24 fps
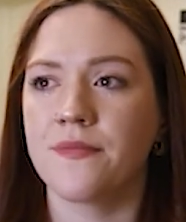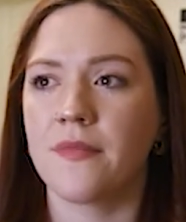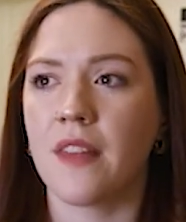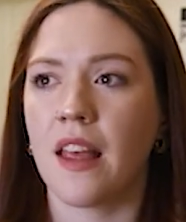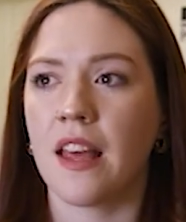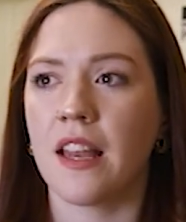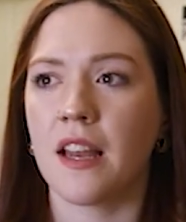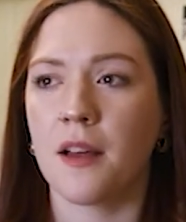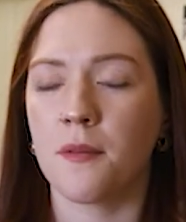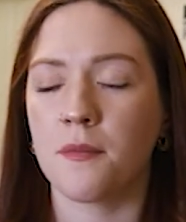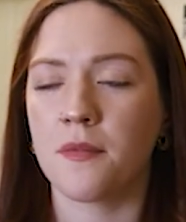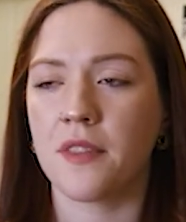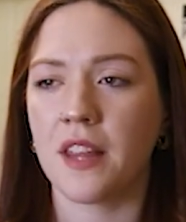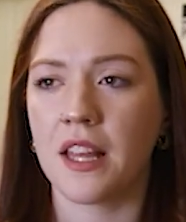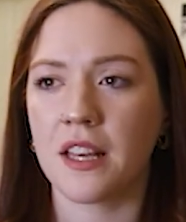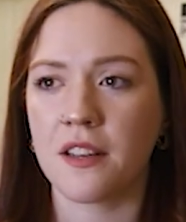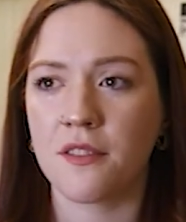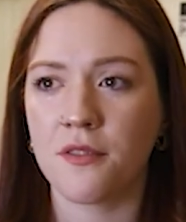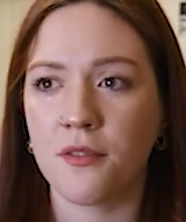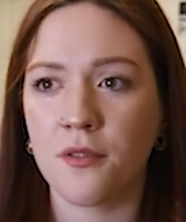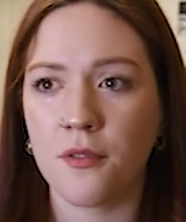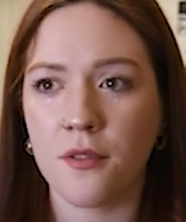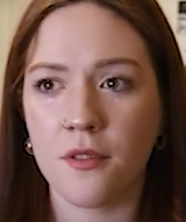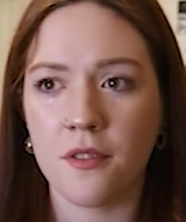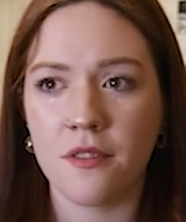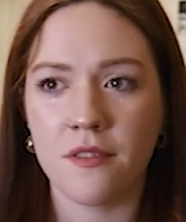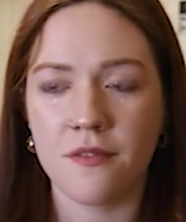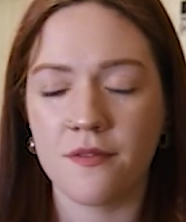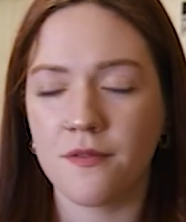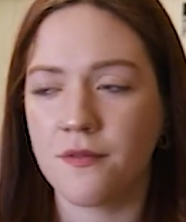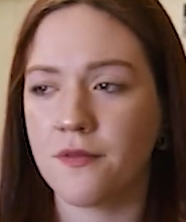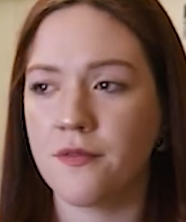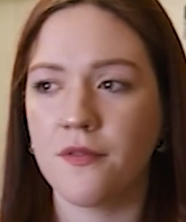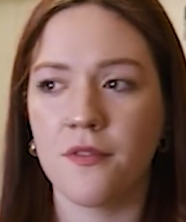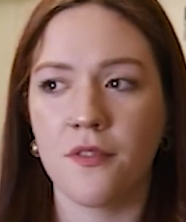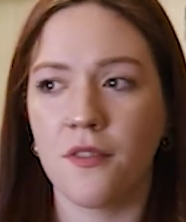And I'm thankful
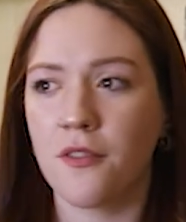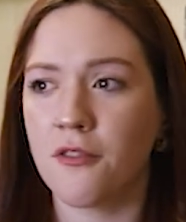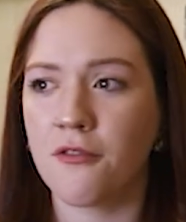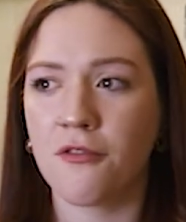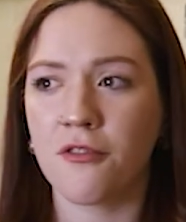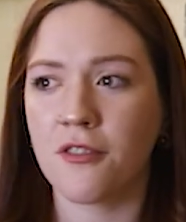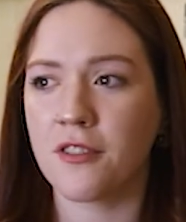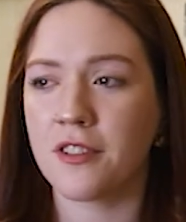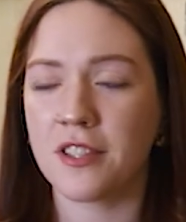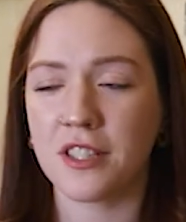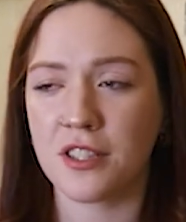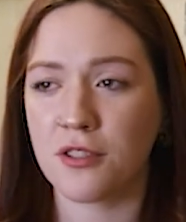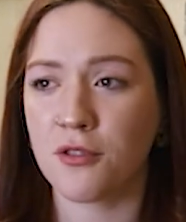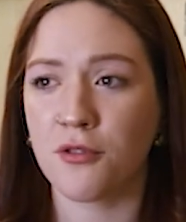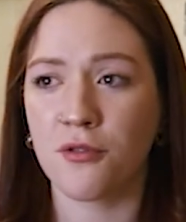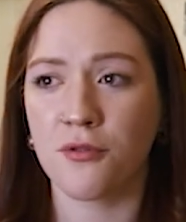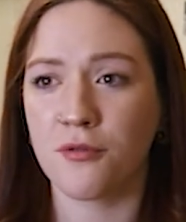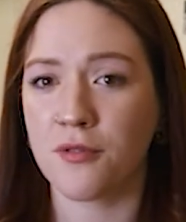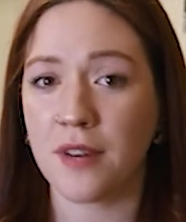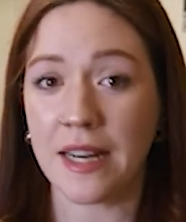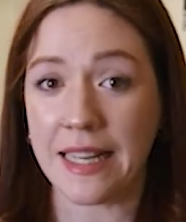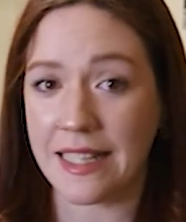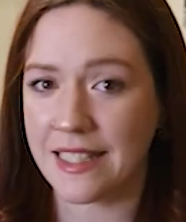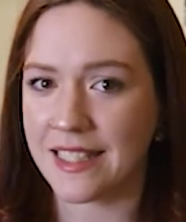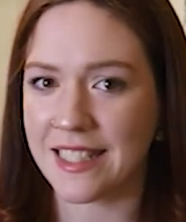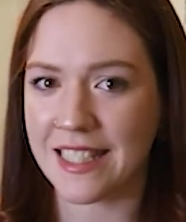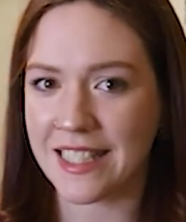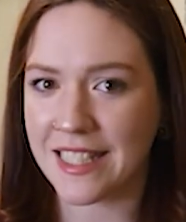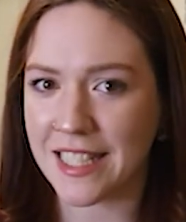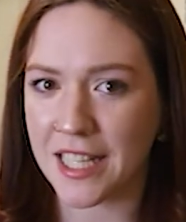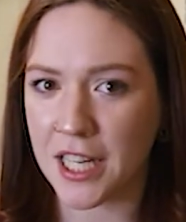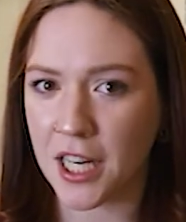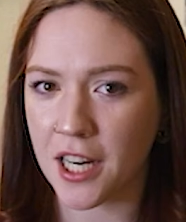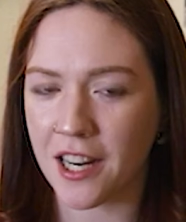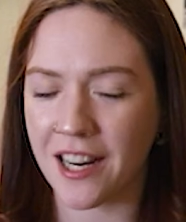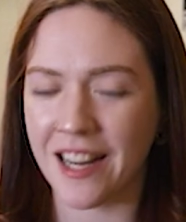for this crazy
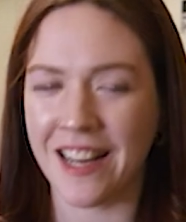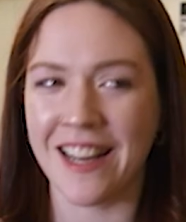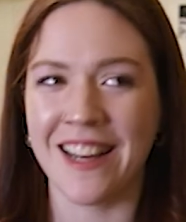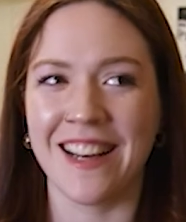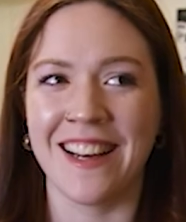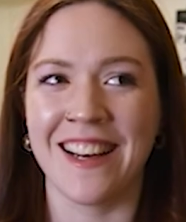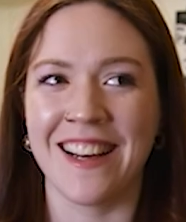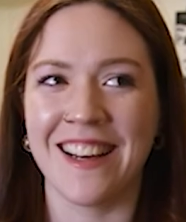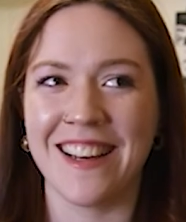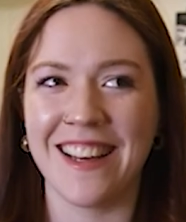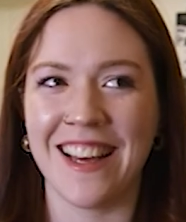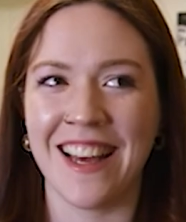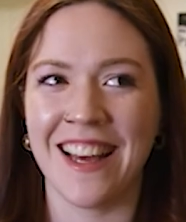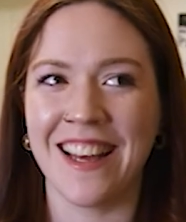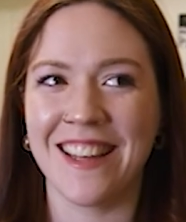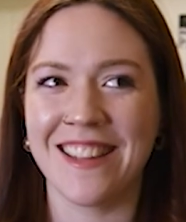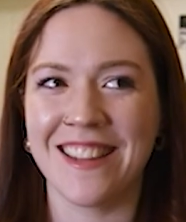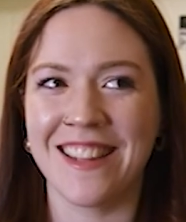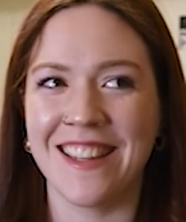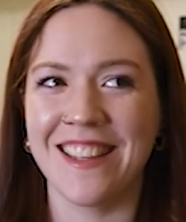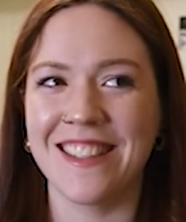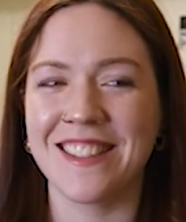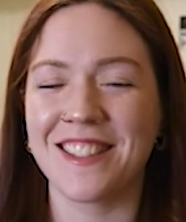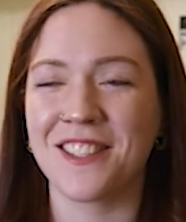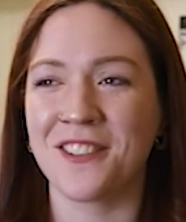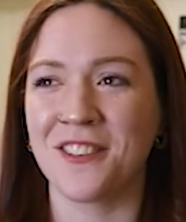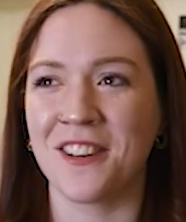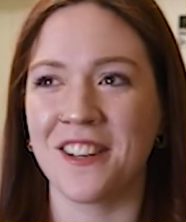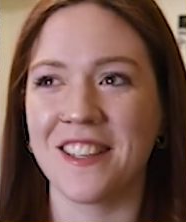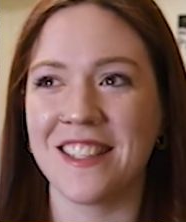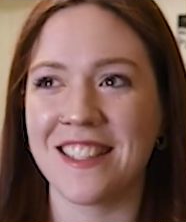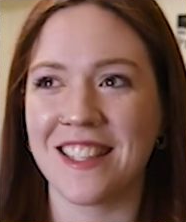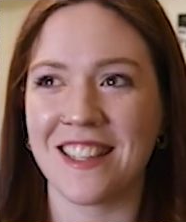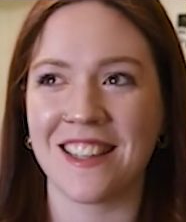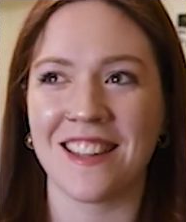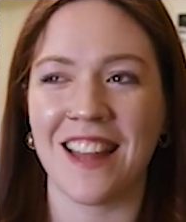year and this
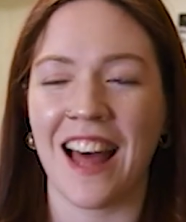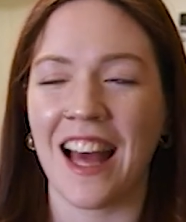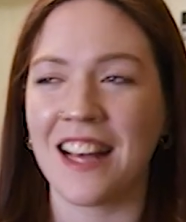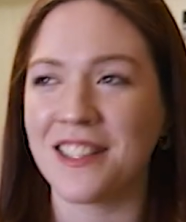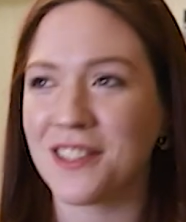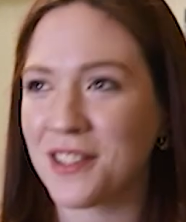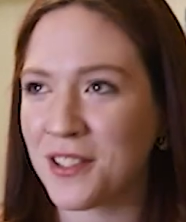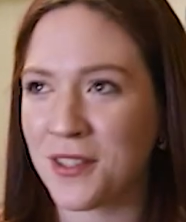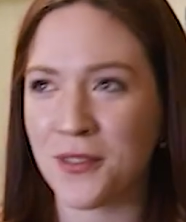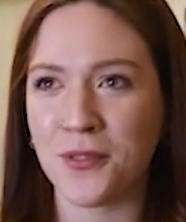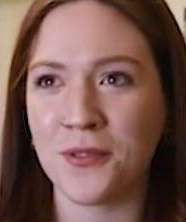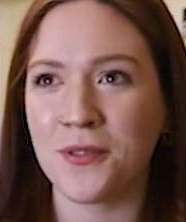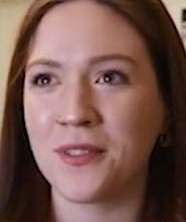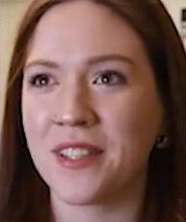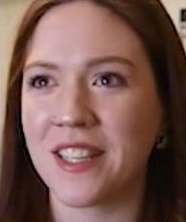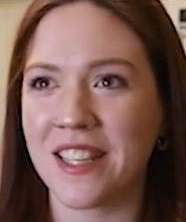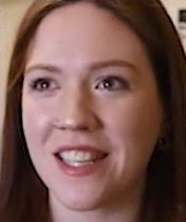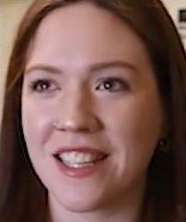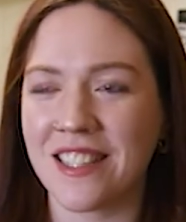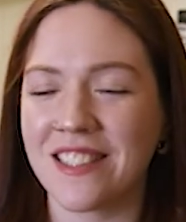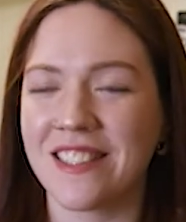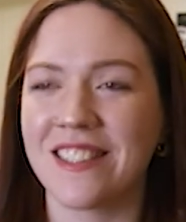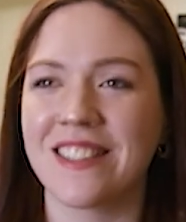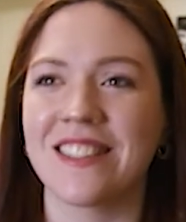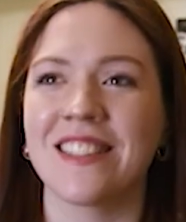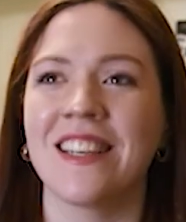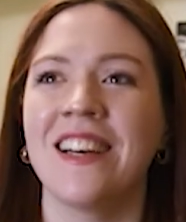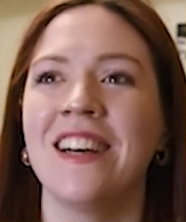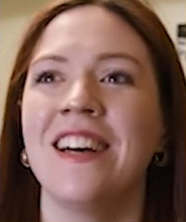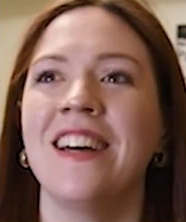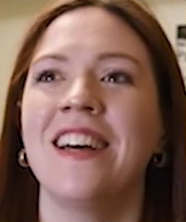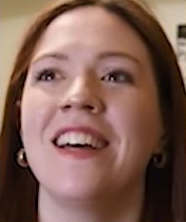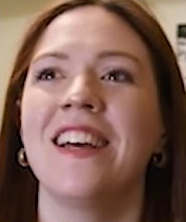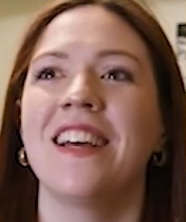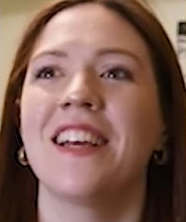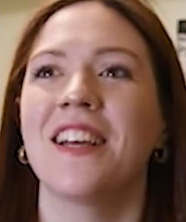crazy last 2 years,
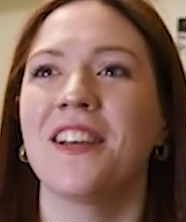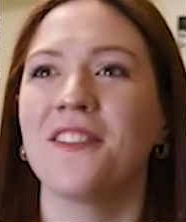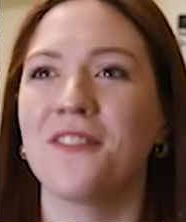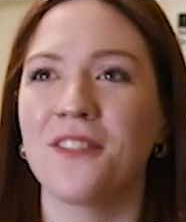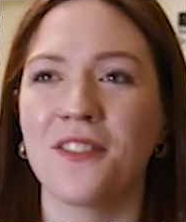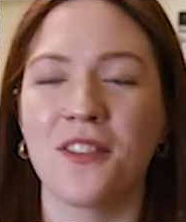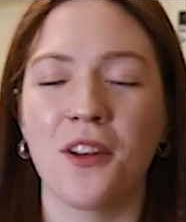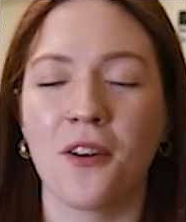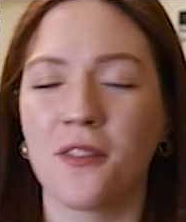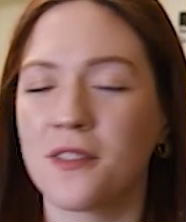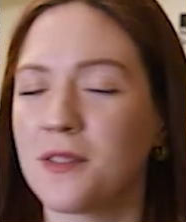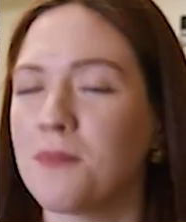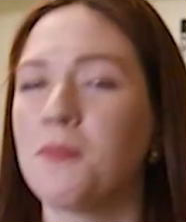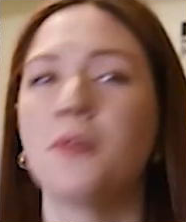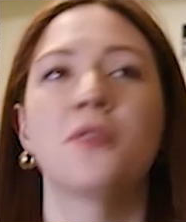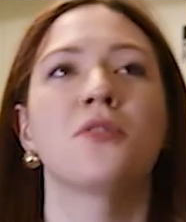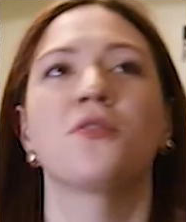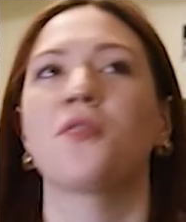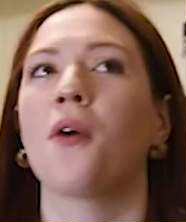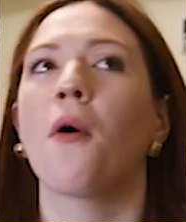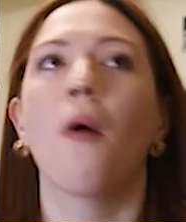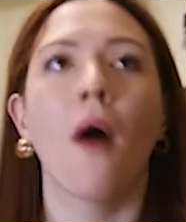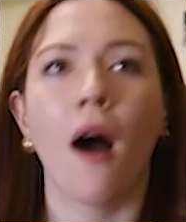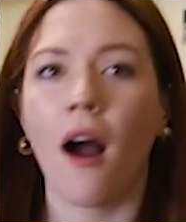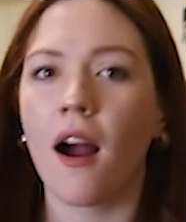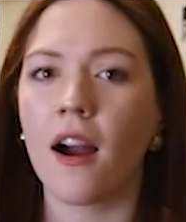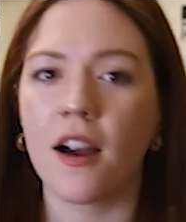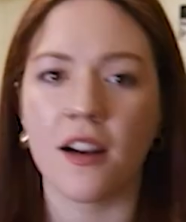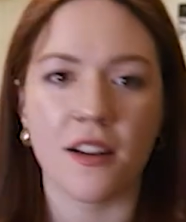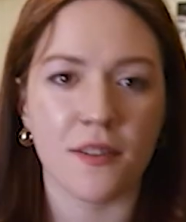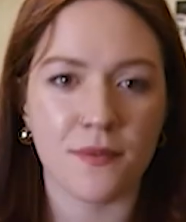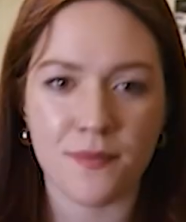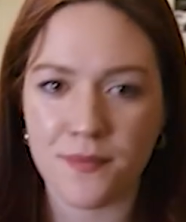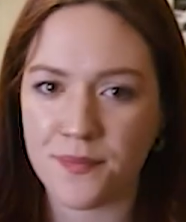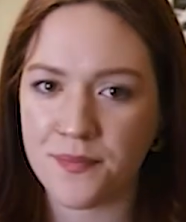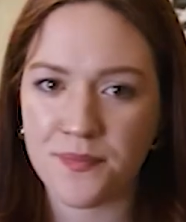even though it's been so
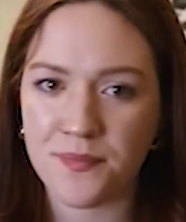hard.